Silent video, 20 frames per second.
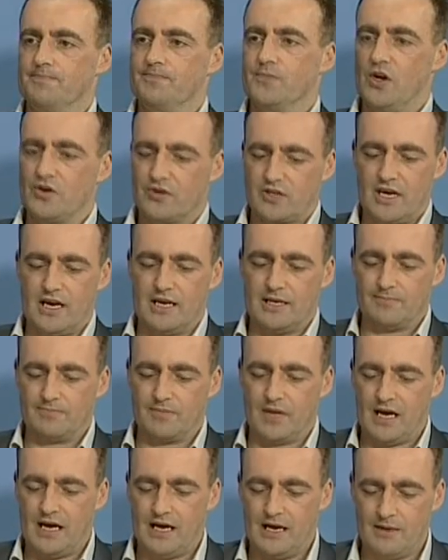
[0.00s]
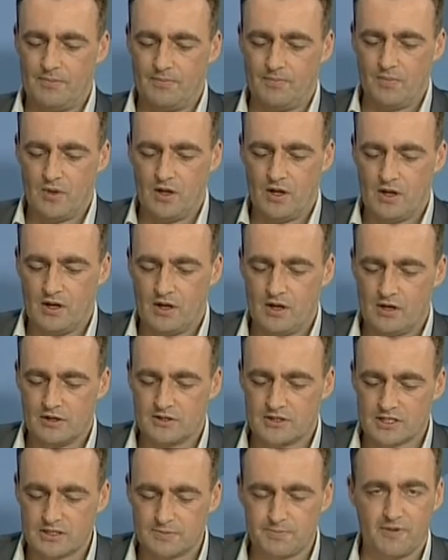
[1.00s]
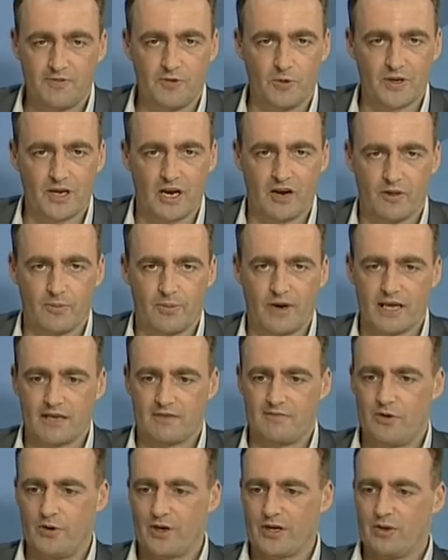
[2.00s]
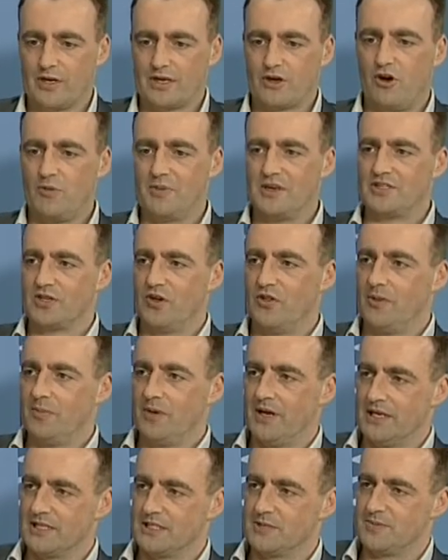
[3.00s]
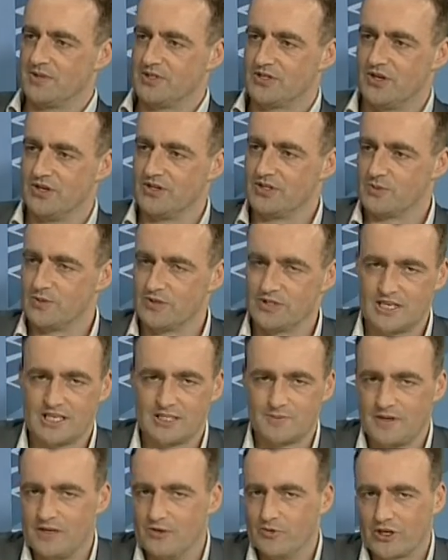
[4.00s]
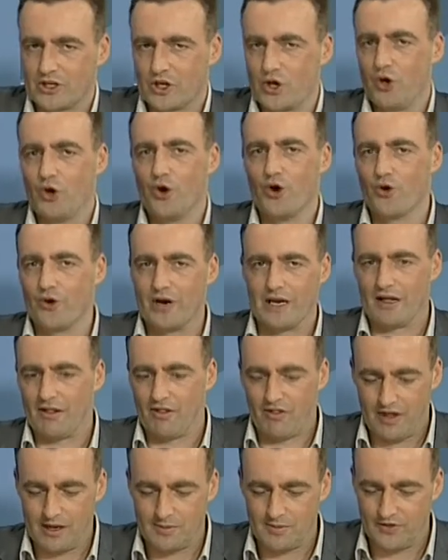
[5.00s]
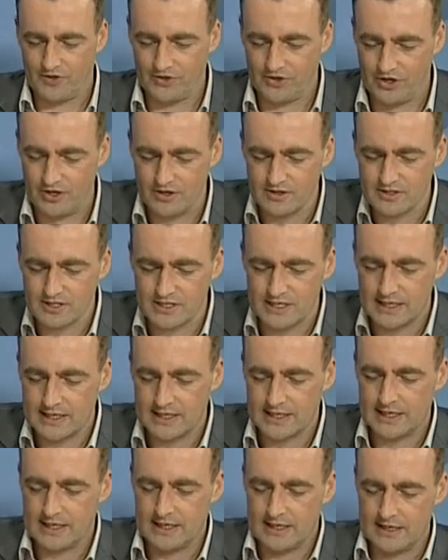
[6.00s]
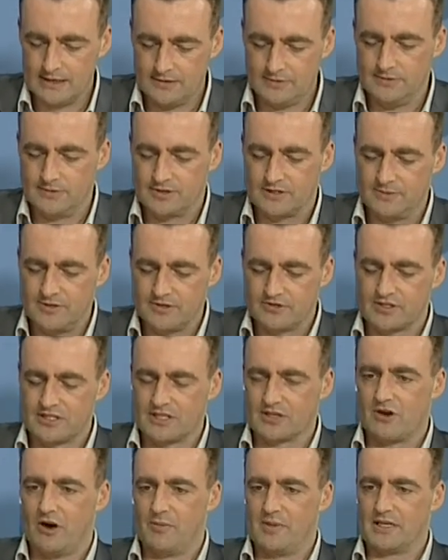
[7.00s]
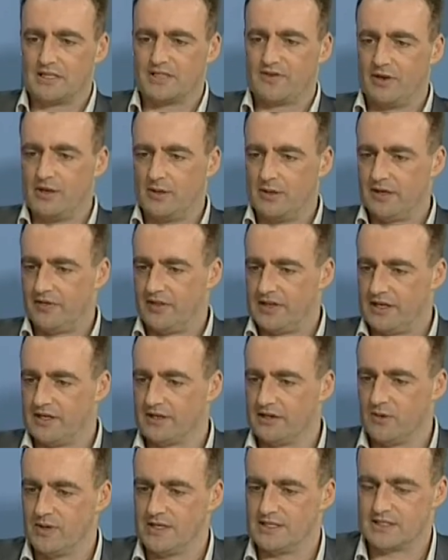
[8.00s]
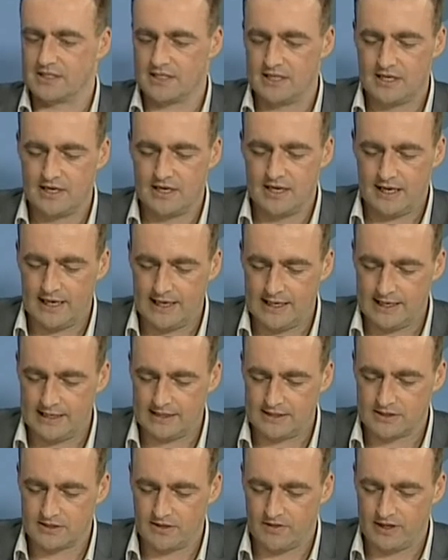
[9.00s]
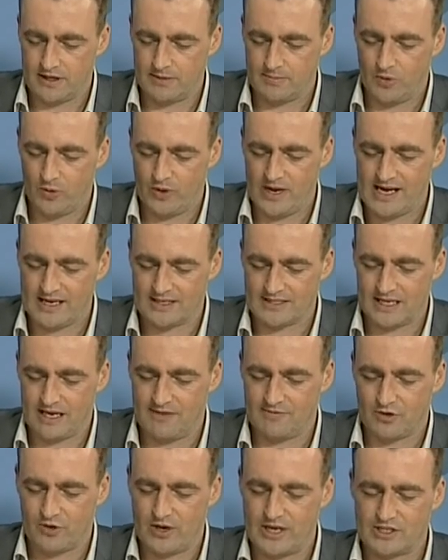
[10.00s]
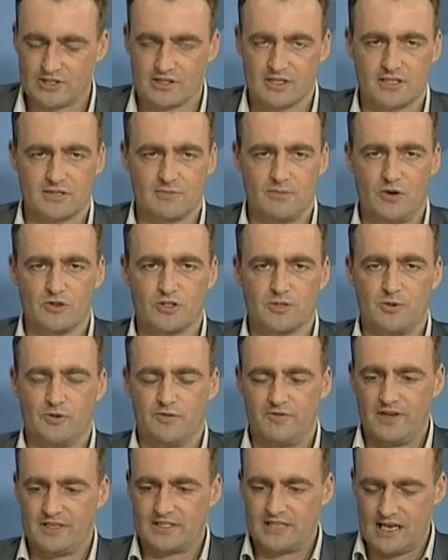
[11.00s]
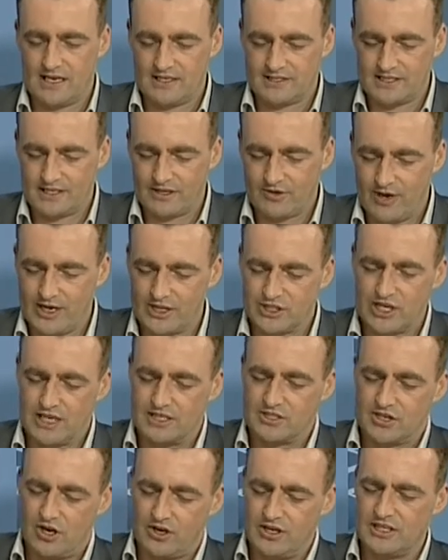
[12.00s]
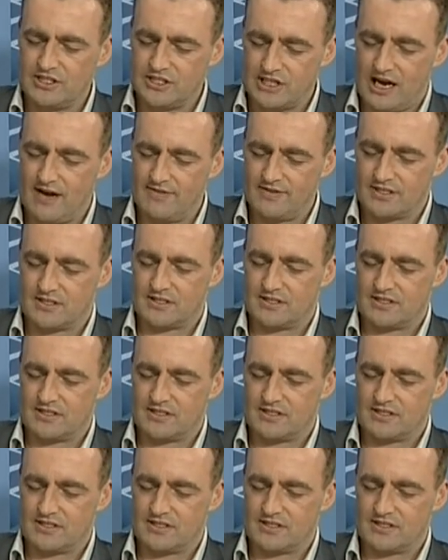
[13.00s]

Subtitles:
Okay. Just before we go to the break, very quick comment on the police pursuits, which has been a recurring theme in the news. Some interesting comments following the inquest into the Morehouse Ave crash, this multiple fatality crash. And Tony Jarvis,